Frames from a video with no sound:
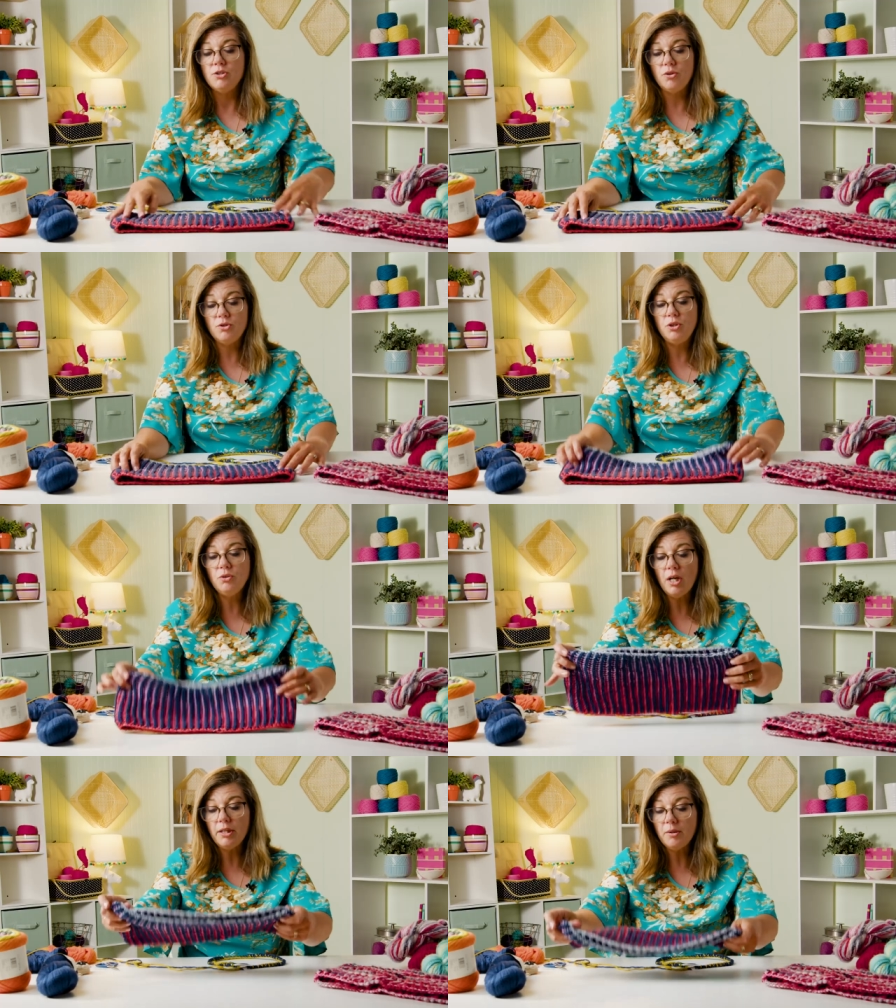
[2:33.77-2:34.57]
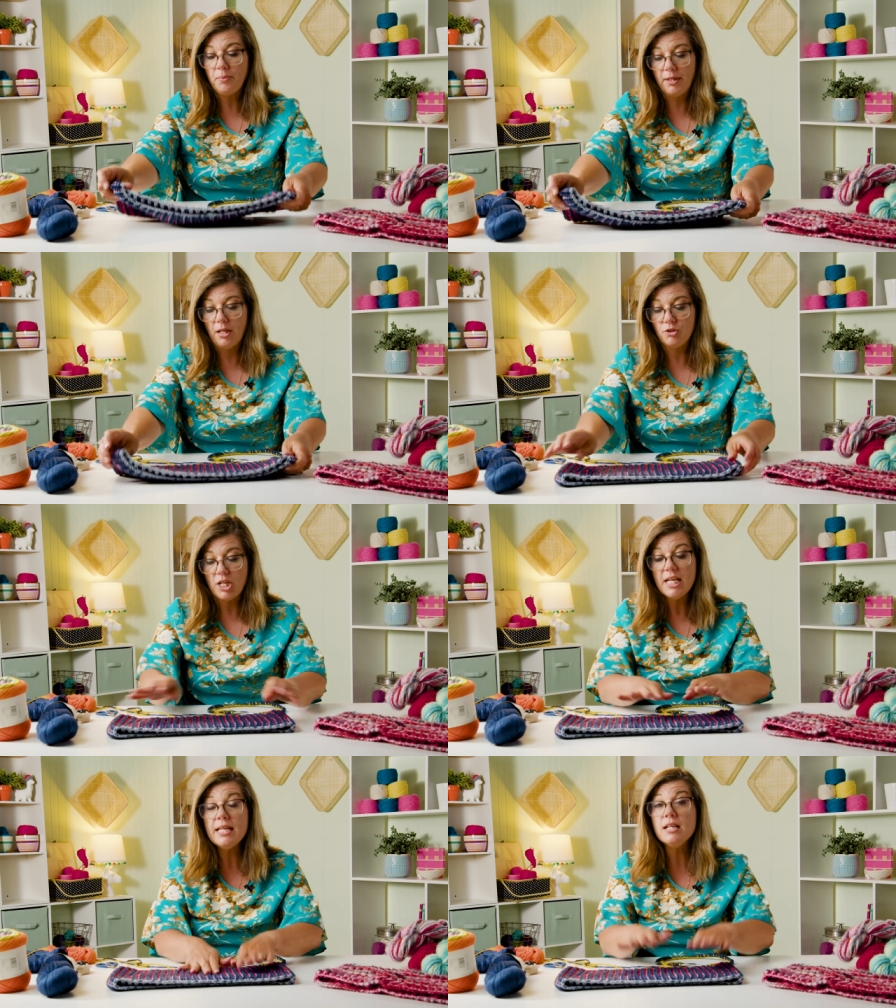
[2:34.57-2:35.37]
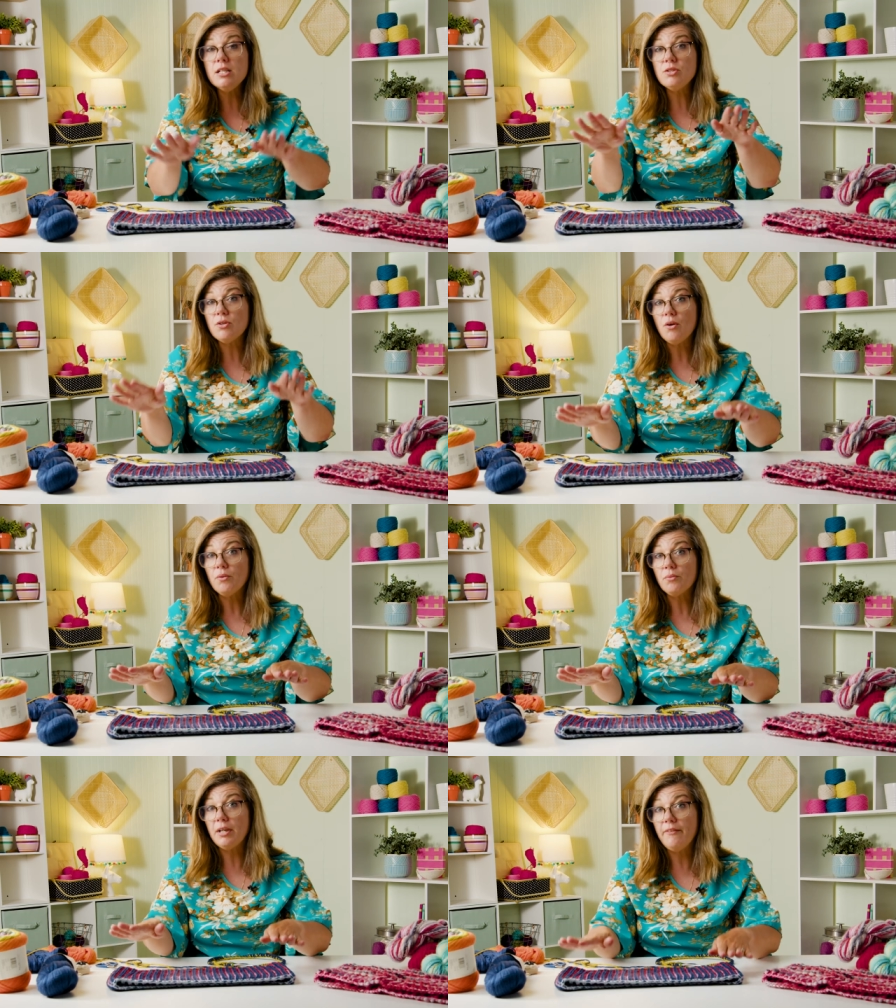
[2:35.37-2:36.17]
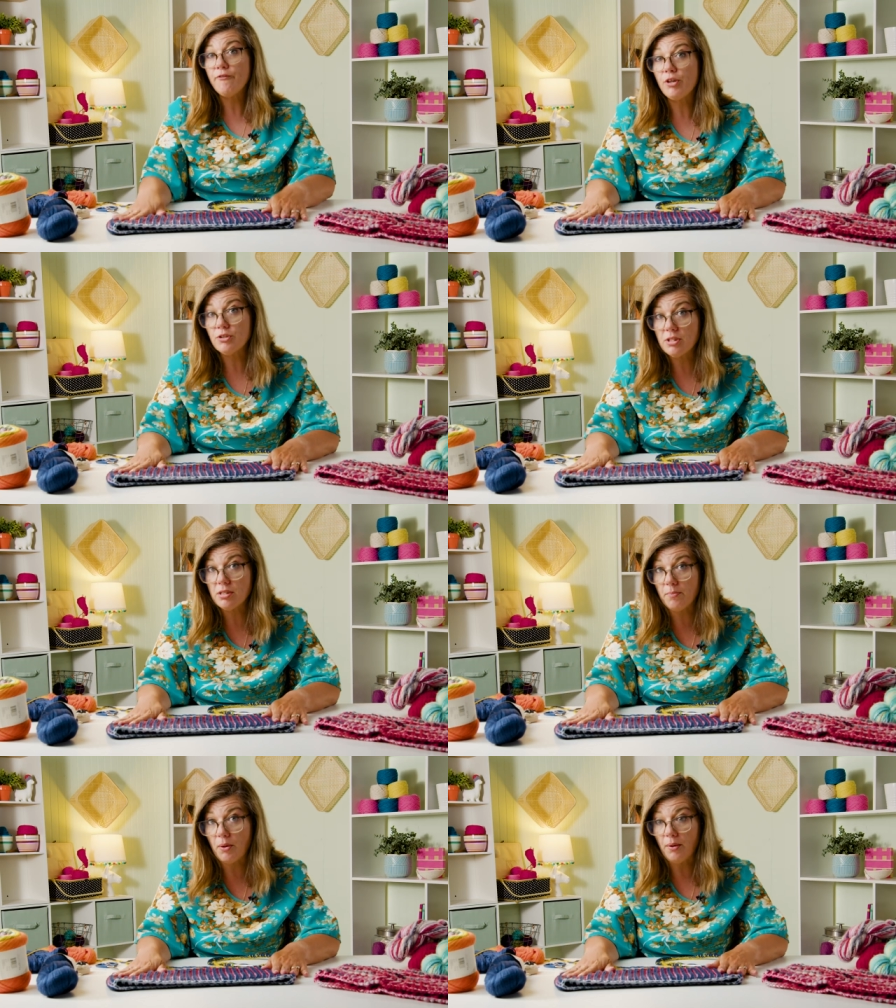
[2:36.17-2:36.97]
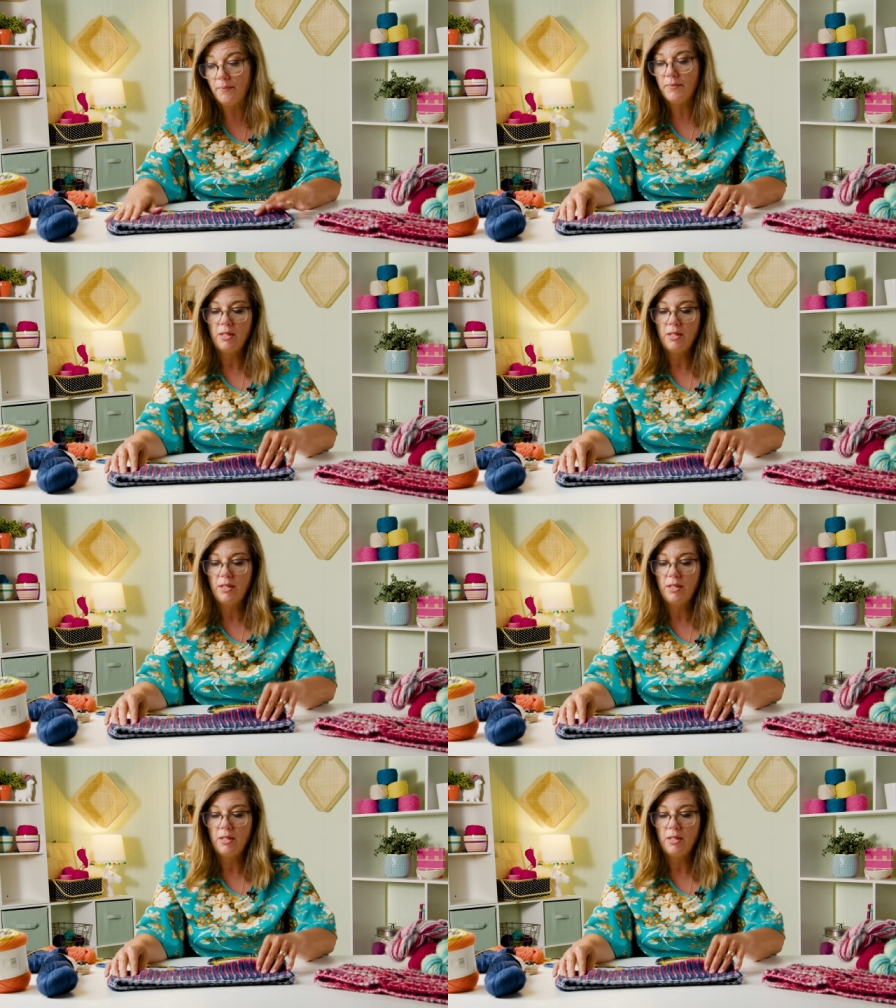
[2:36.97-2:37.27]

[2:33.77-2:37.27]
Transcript: So two color brioche is reversible.